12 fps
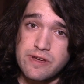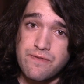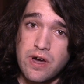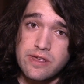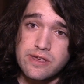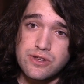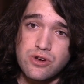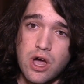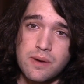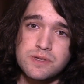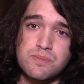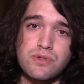rate finally
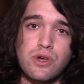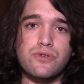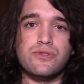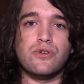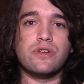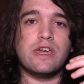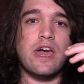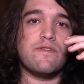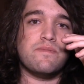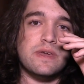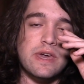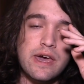drops below 30
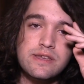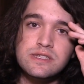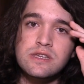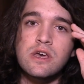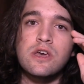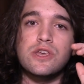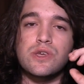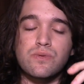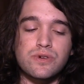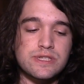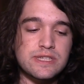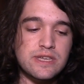FPS, you
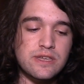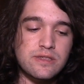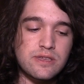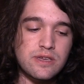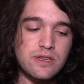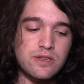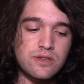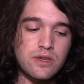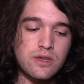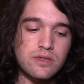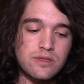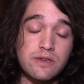will see the
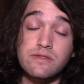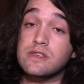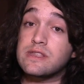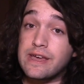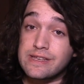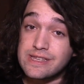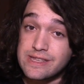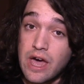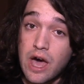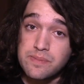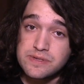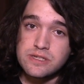the, the test
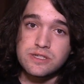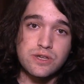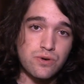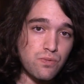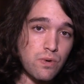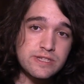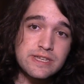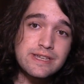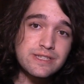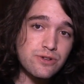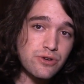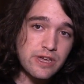stops. So once it
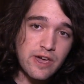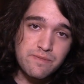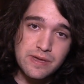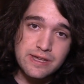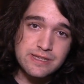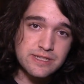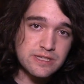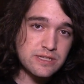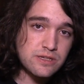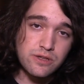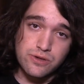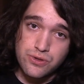hits 30 FPS,
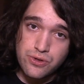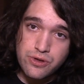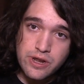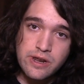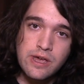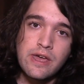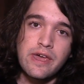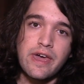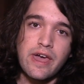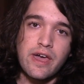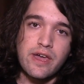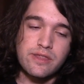it's concluded
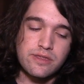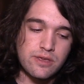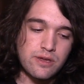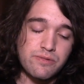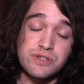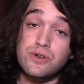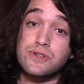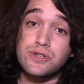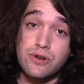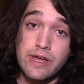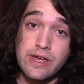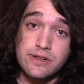and the
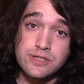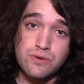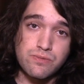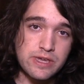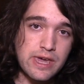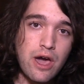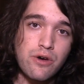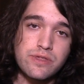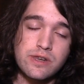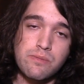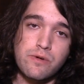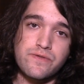results are in. So we count
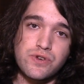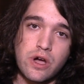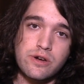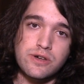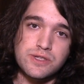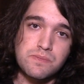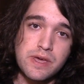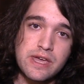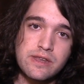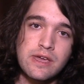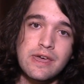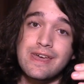the number of draw calls
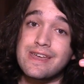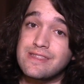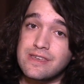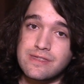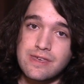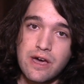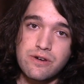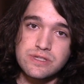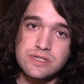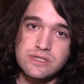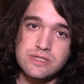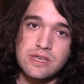made in the
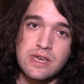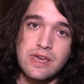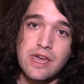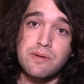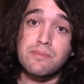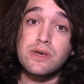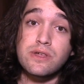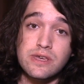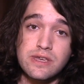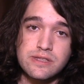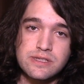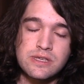thousands and
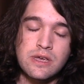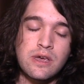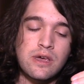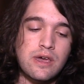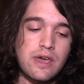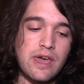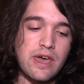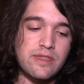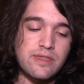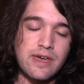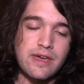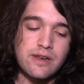millions
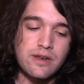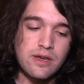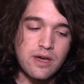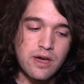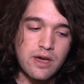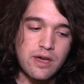and then uh,